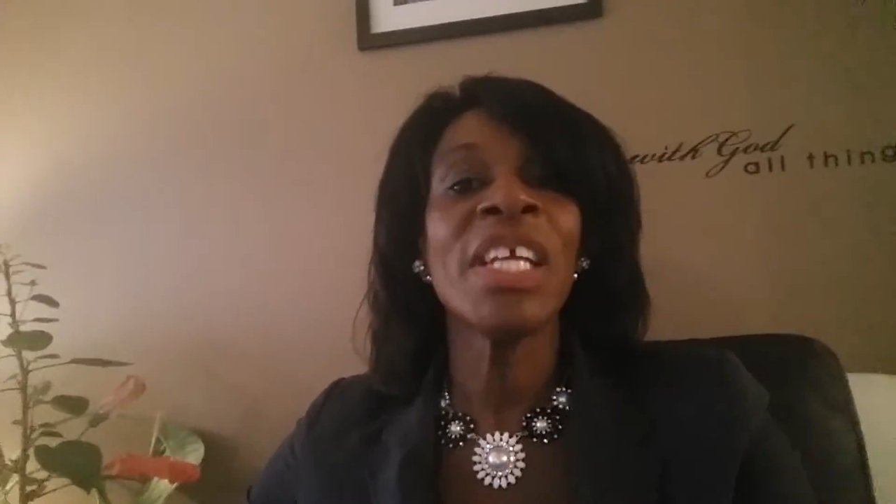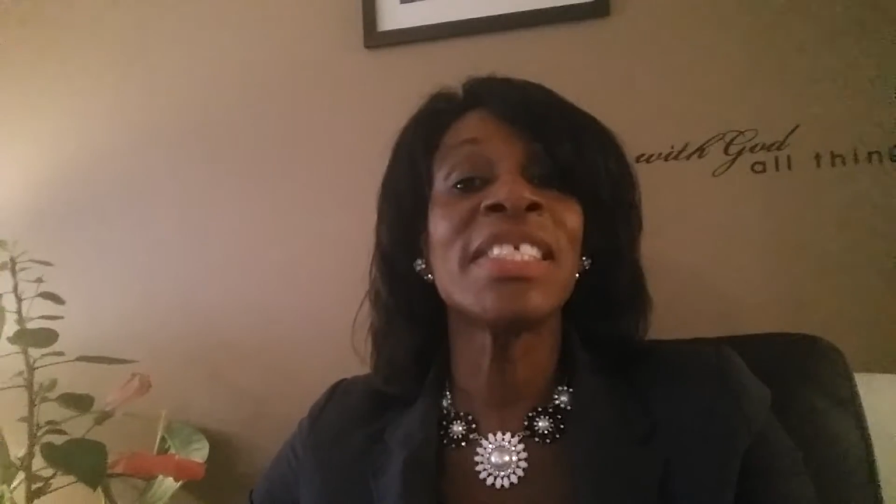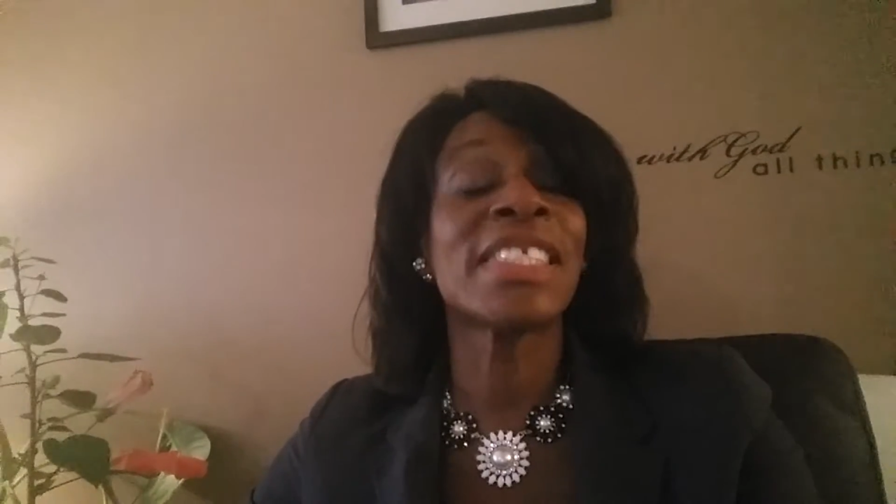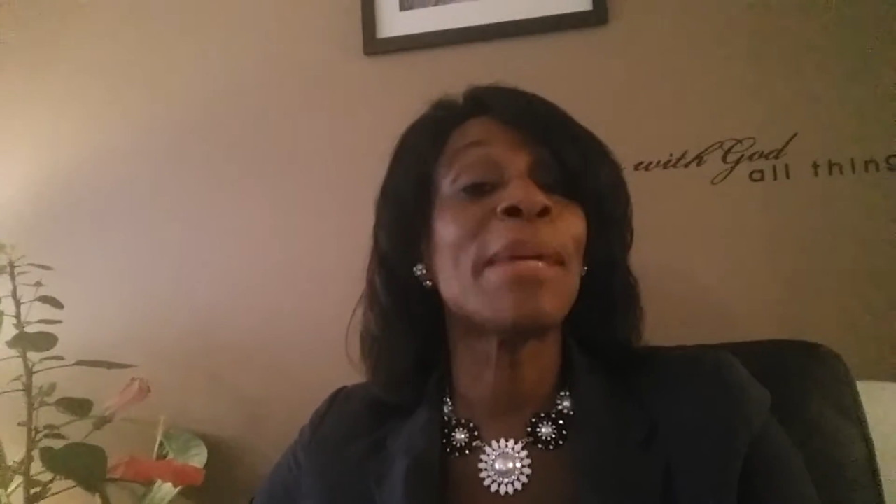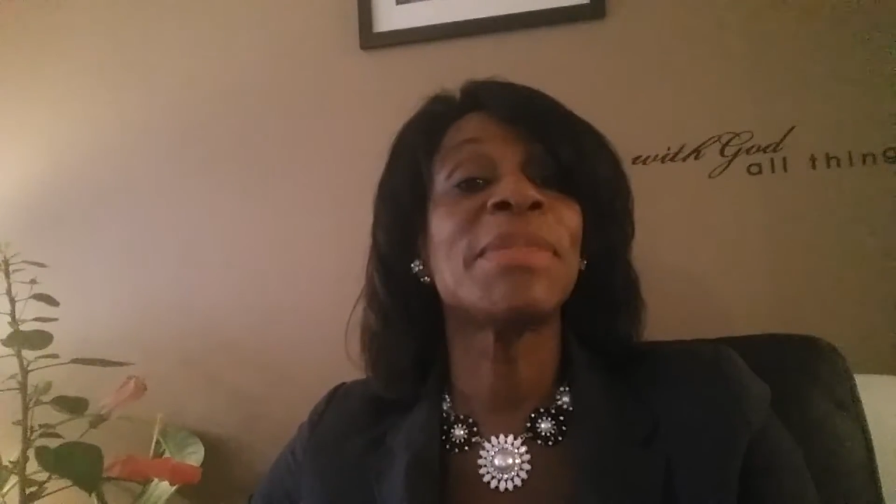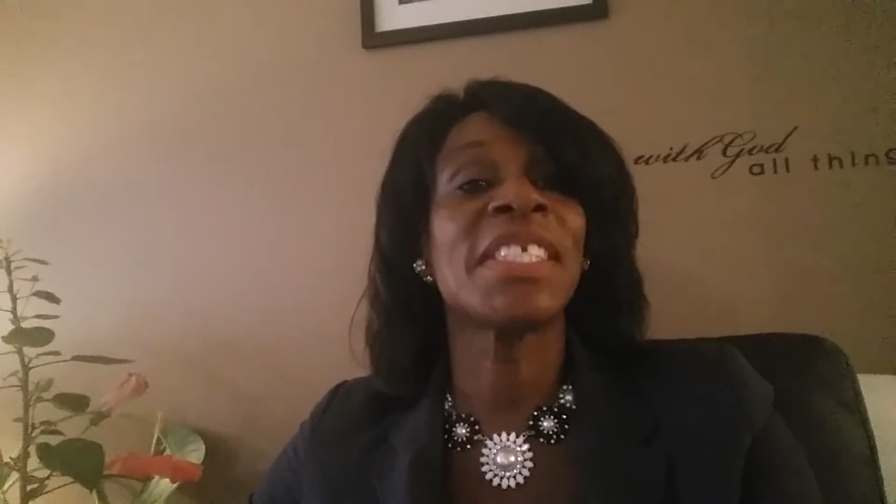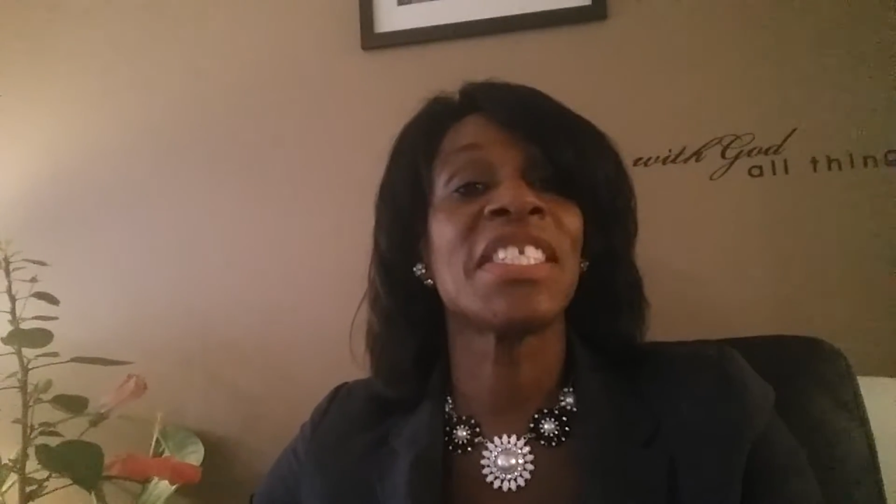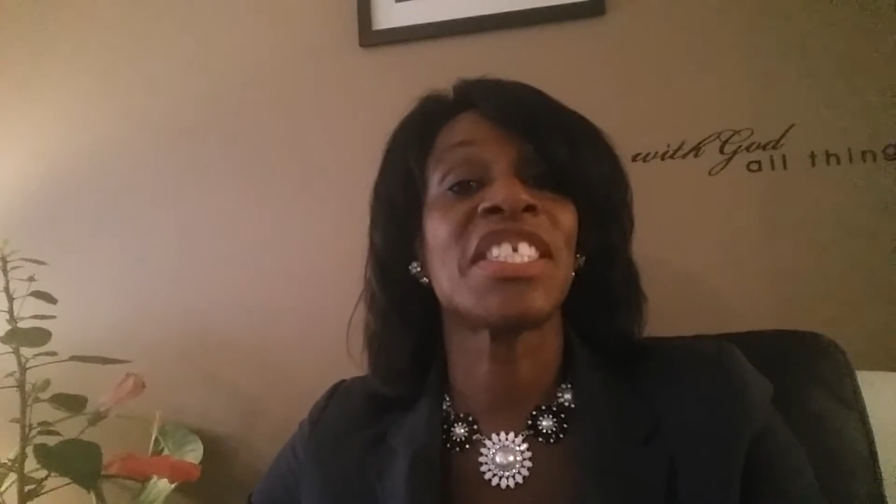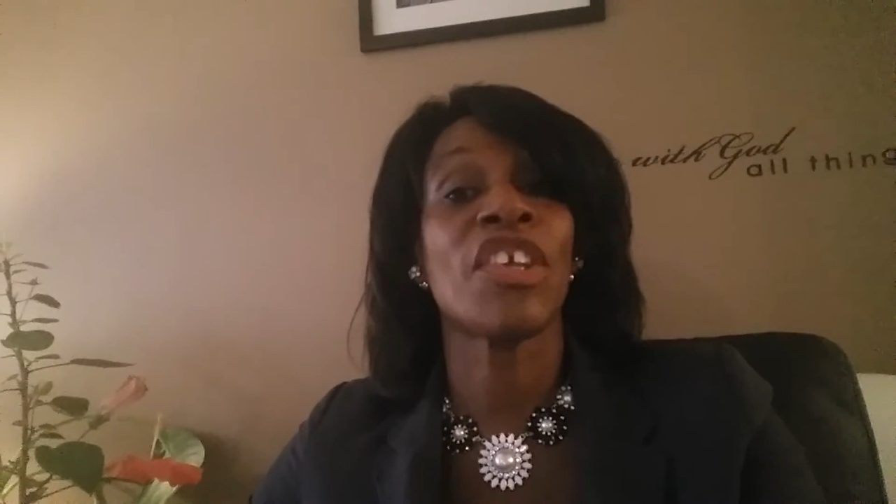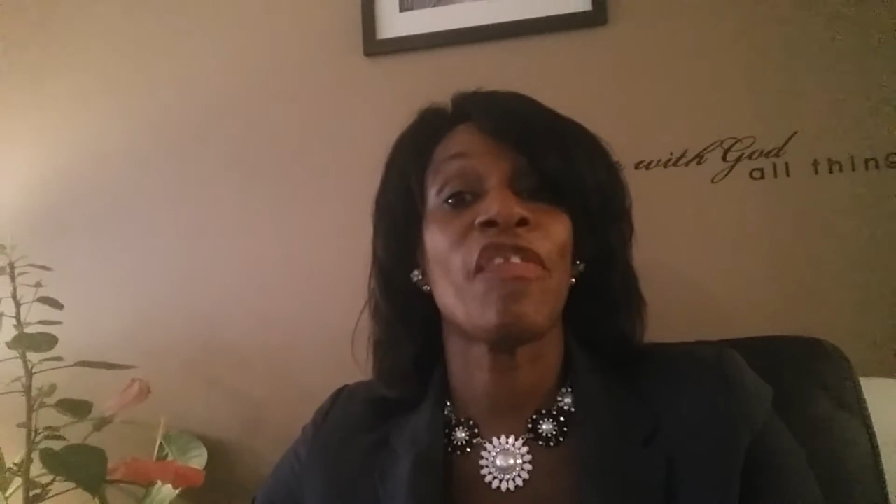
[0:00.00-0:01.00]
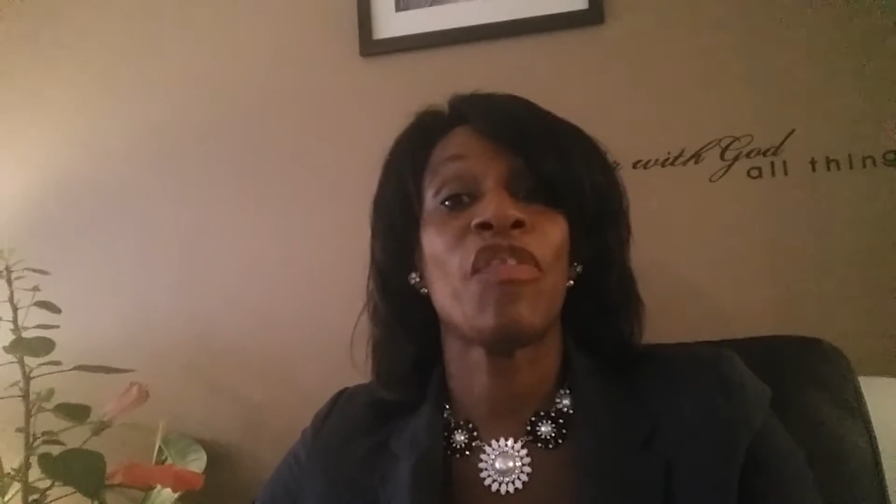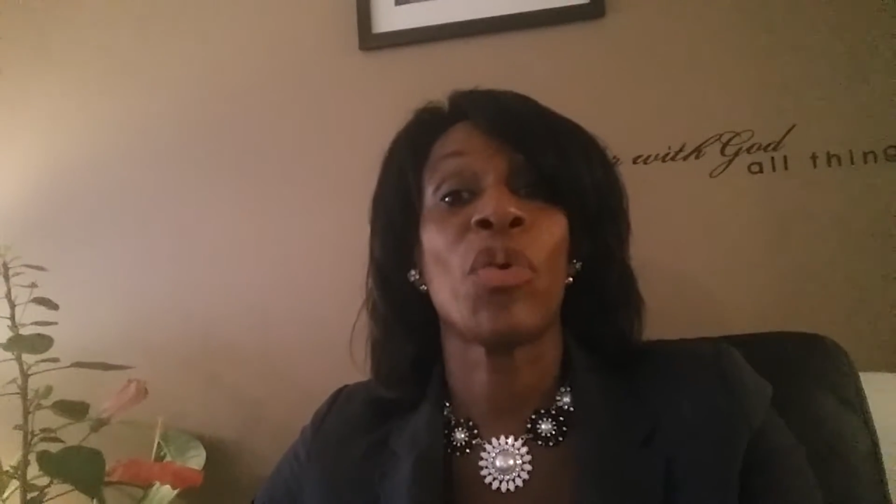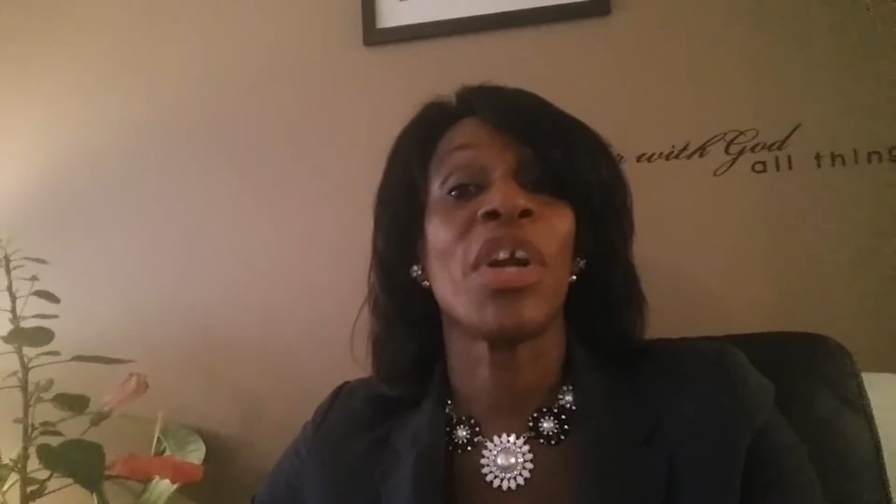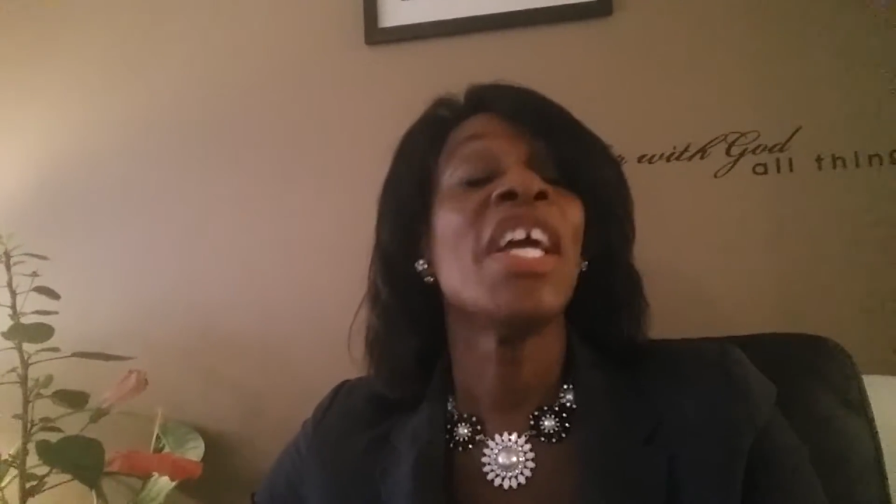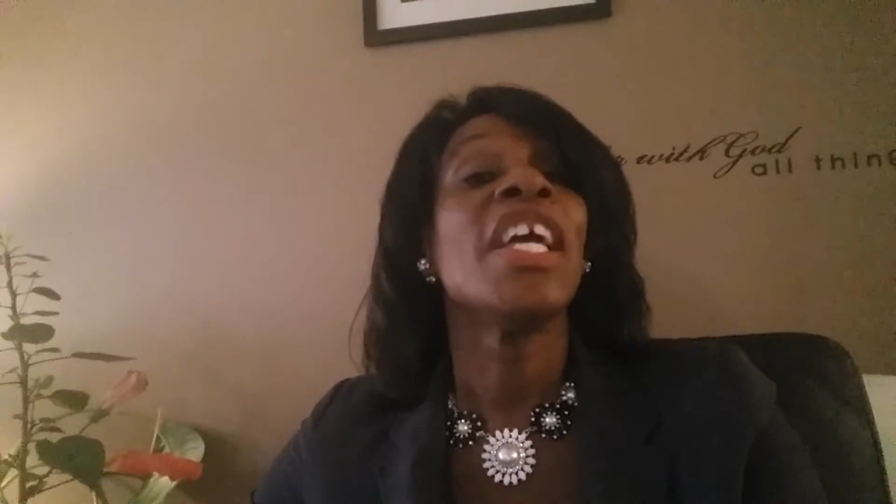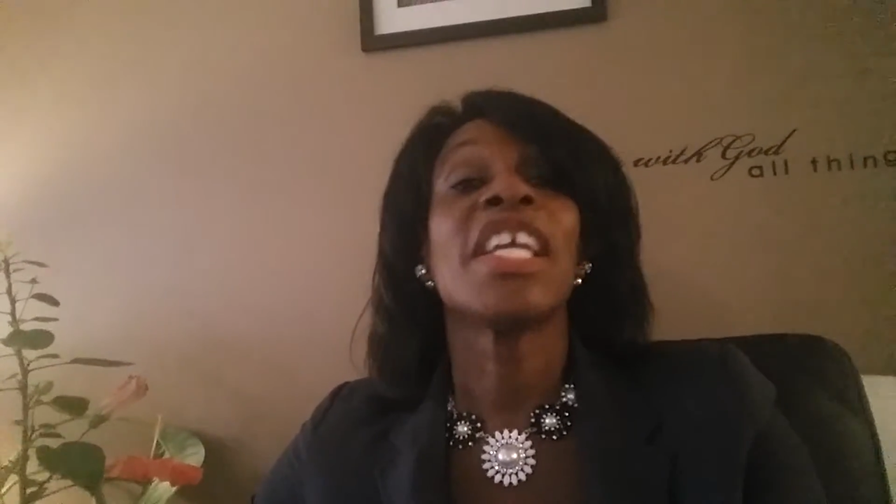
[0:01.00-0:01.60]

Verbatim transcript: Substance, therefore,